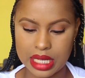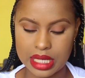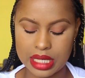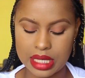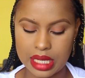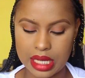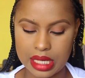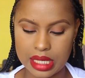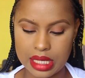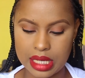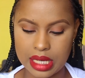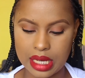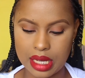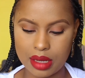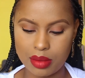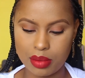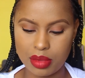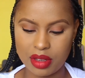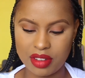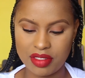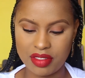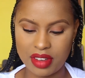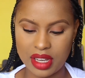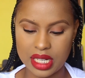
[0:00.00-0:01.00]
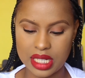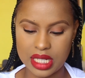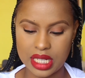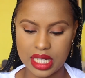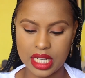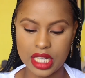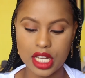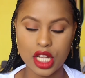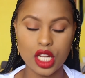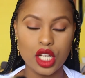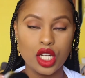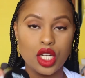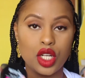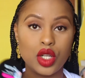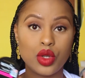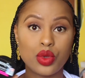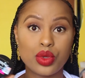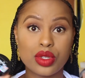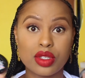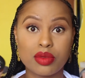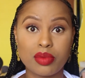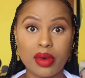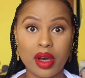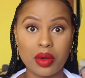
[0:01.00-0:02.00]
Setting and Perfecting
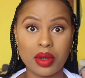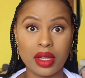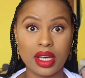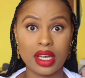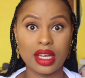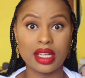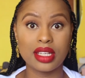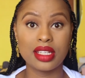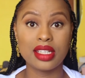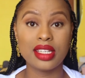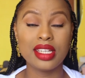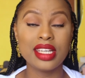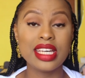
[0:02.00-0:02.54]
Loose Powder.